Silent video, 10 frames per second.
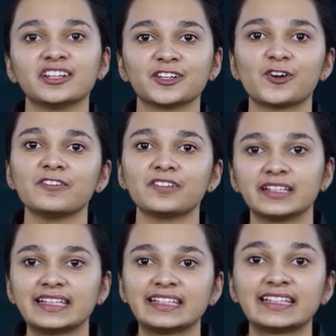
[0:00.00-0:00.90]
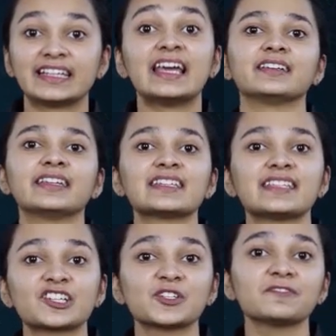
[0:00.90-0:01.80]
year of delay. There's
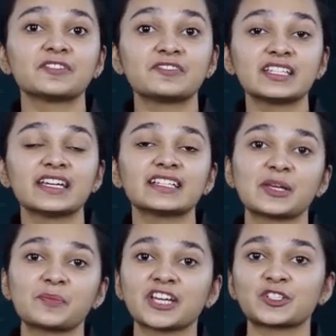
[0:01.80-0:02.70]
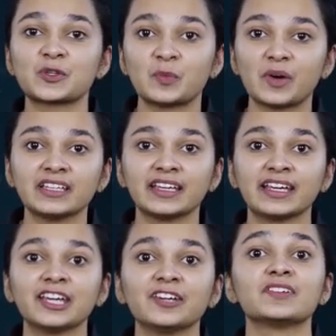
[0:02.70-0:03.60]
section 58 subsection
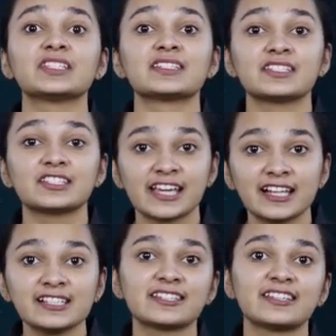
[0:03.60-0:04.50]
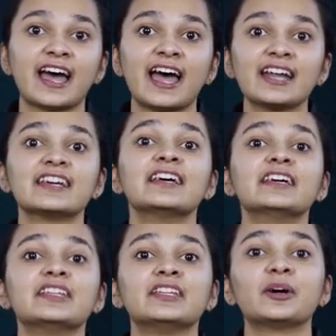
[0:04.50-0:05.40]
1A which tells that
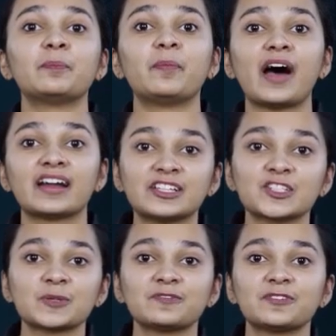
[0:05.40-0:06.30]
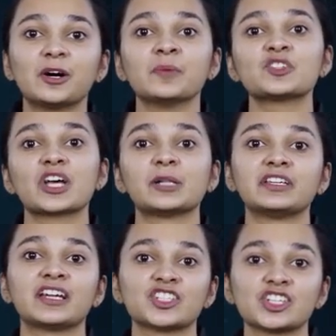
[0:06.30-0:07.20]
the partnership firm shall
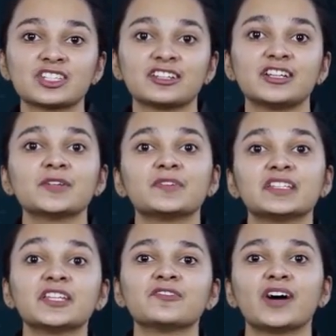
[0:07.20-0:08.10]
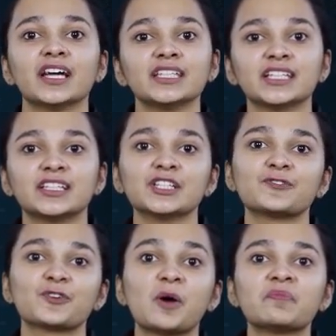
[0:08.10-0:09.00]
be registered within one
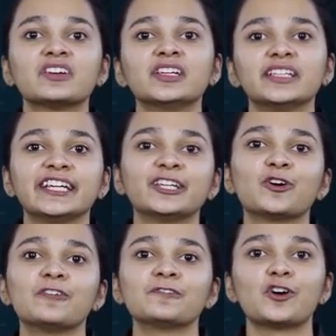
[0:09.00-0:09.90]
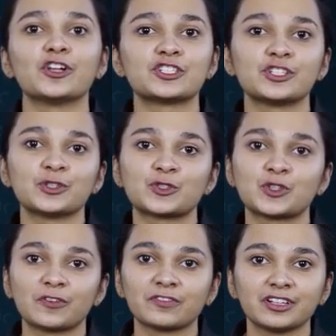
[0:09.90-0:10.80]
year from the date of
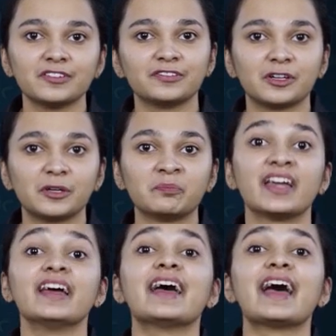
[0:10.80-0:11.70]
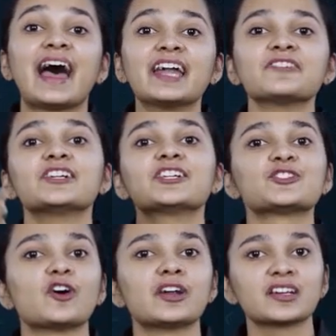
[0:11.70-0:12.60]
constitution of the firm. And if it is
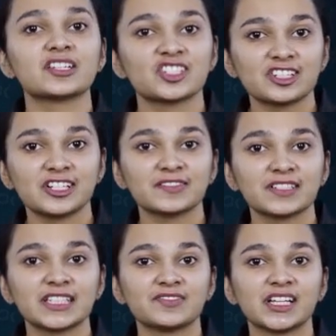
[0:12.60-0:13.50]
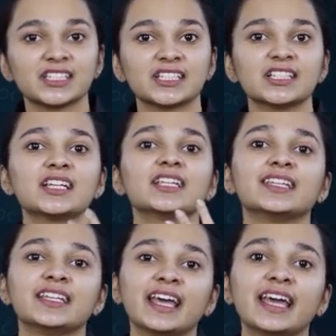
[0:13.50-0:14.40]
not registered within one year,
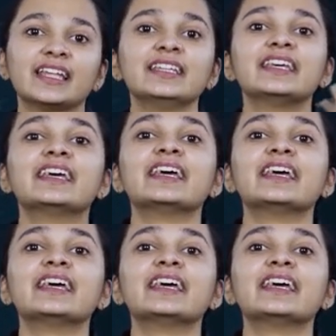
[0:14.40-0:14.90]
then